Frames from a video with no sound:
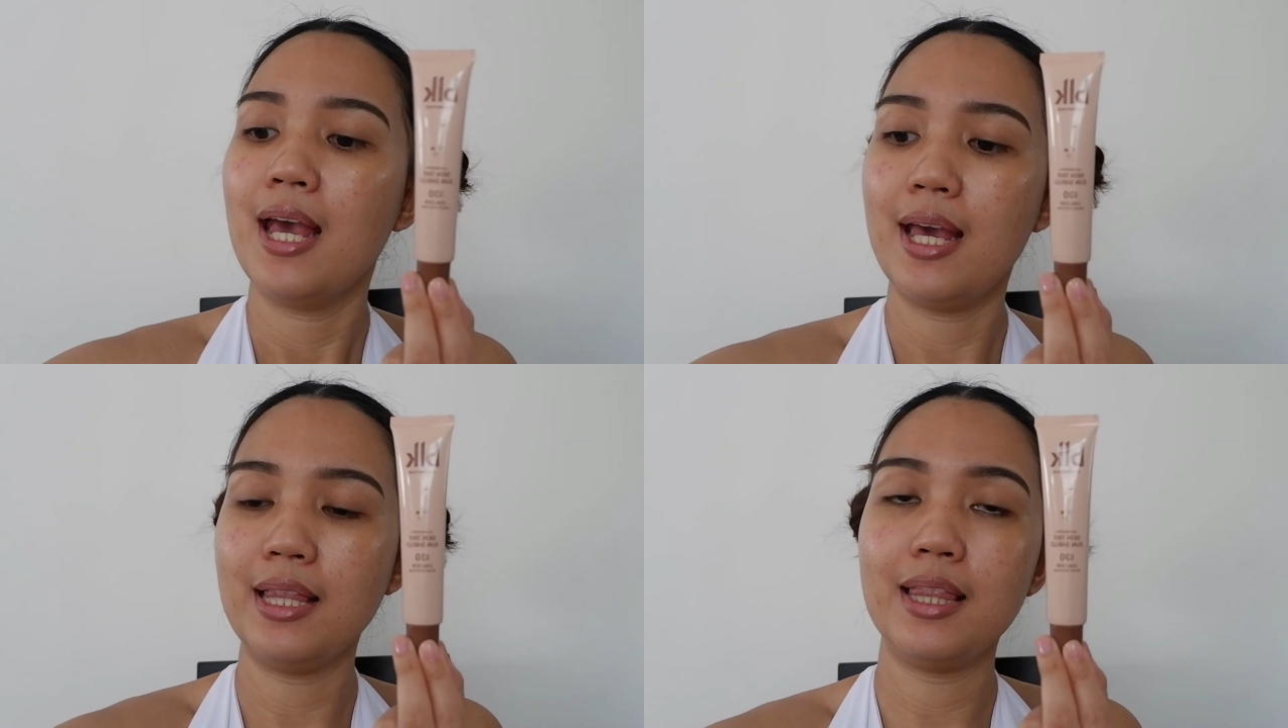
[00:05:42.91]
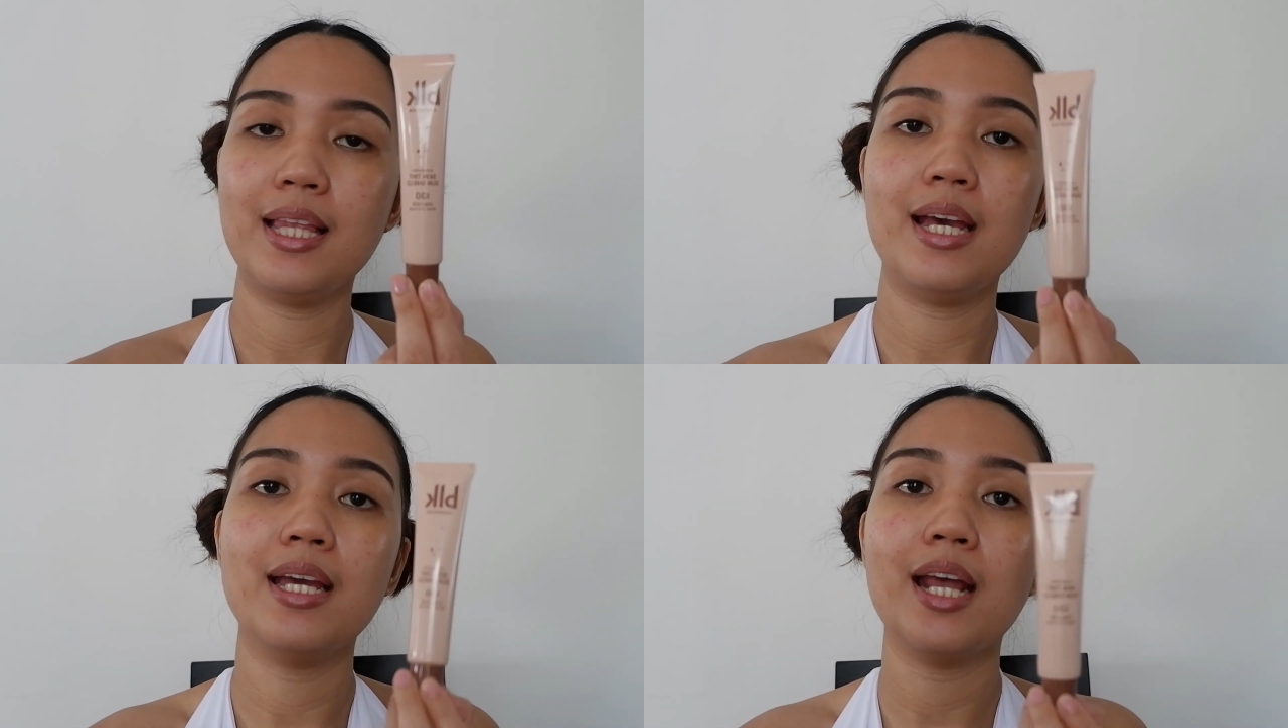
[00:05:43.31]
And
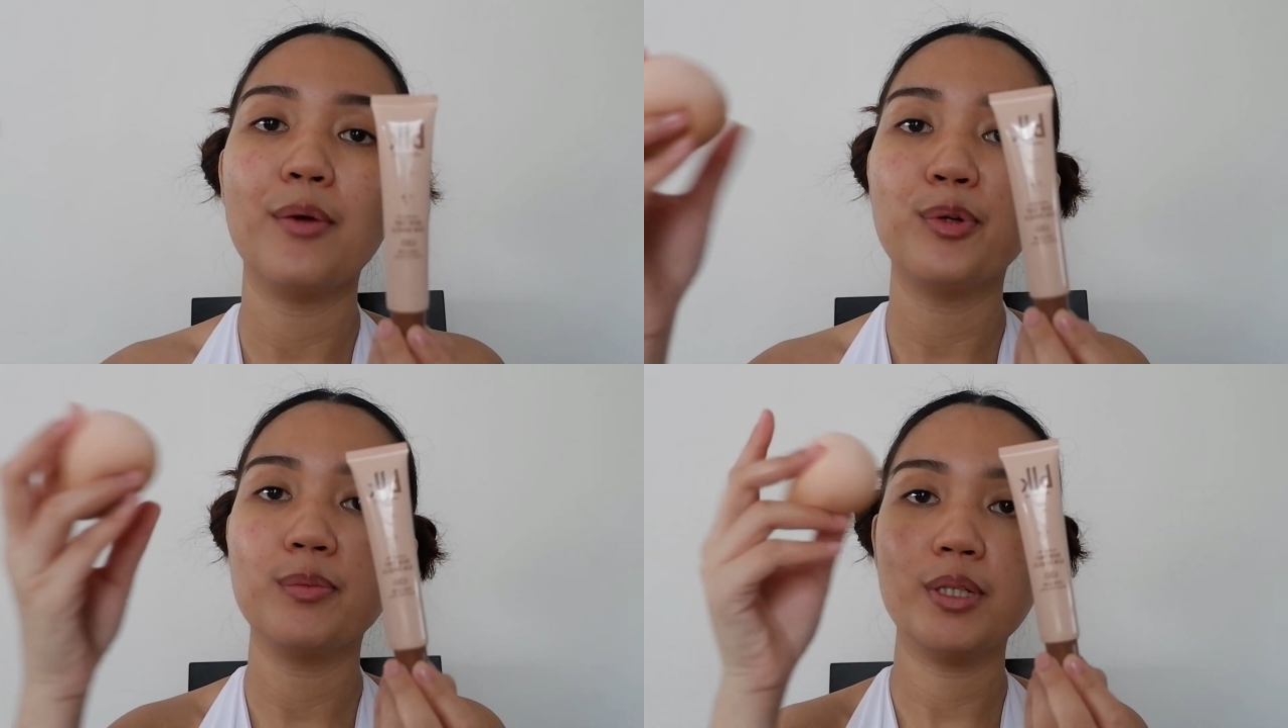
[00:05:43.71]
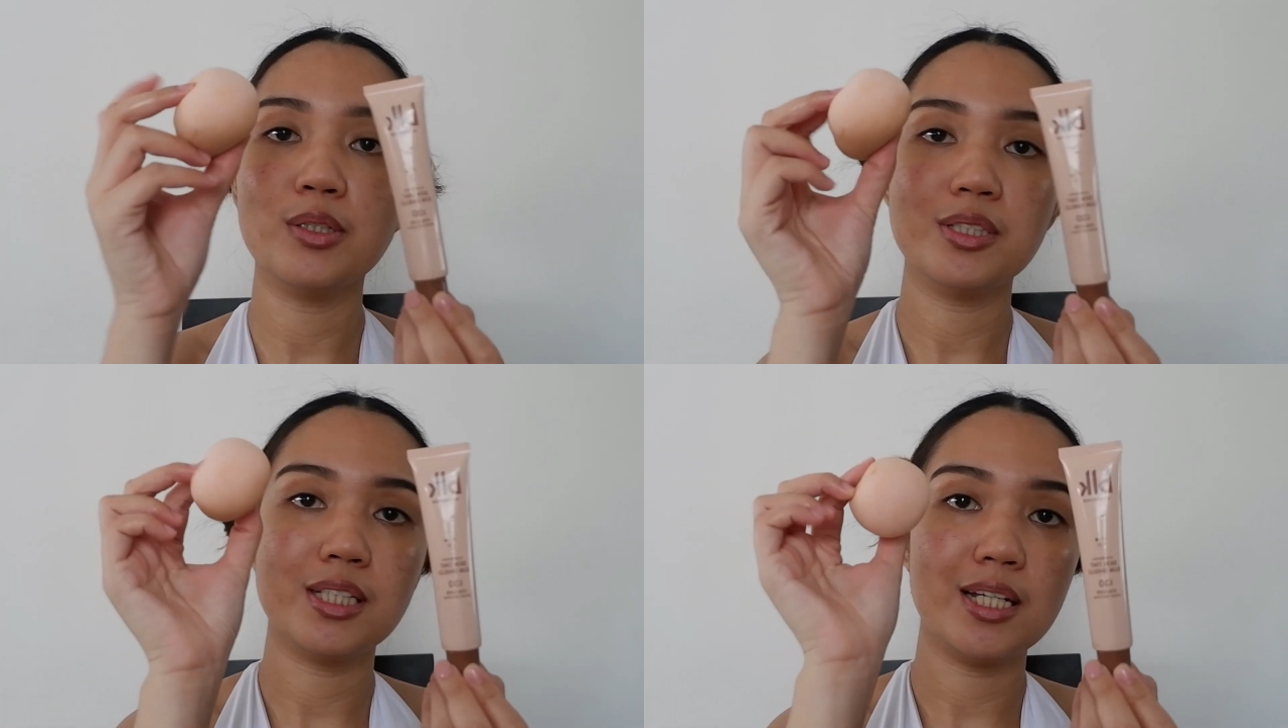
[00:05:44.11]
then I will
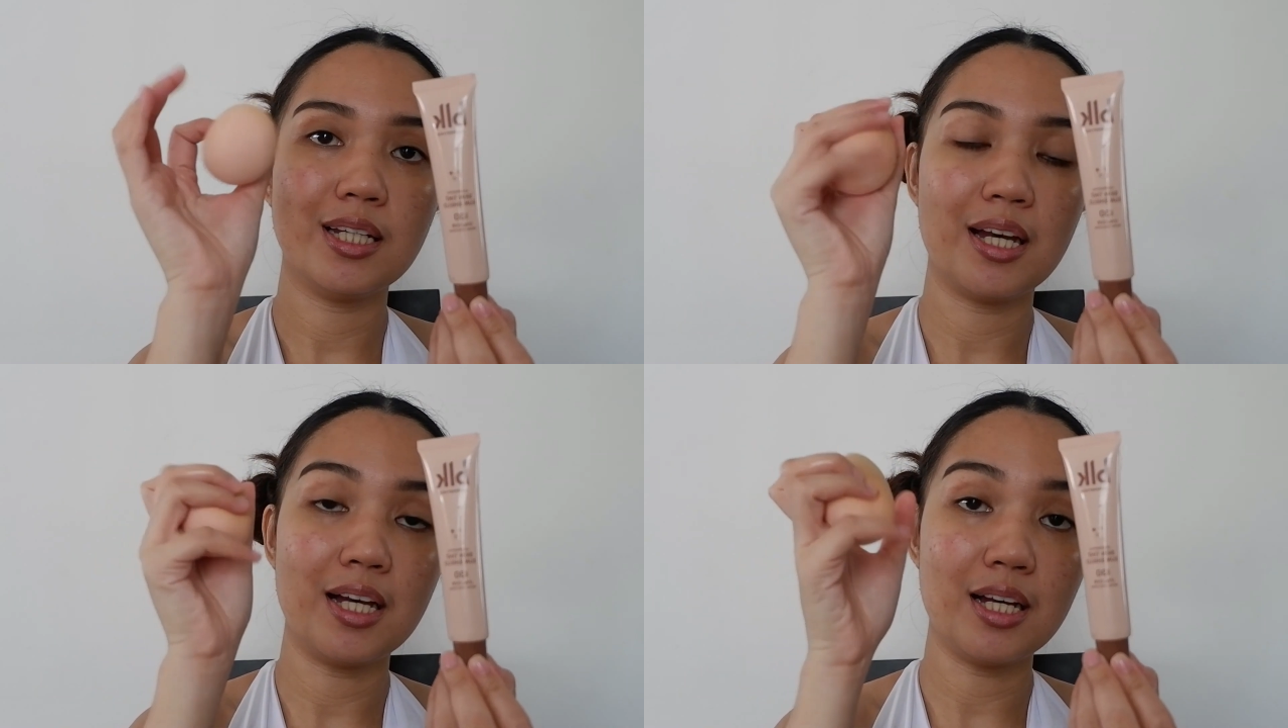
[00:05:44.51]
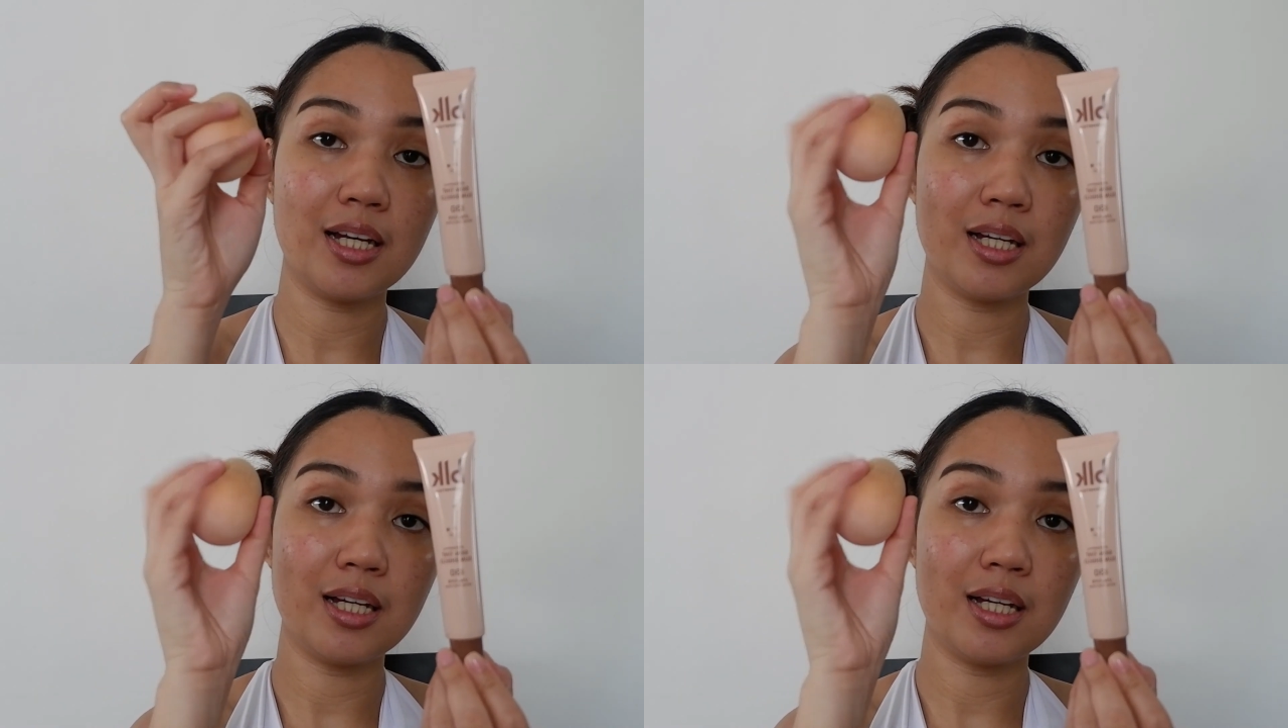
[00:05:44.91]
be using a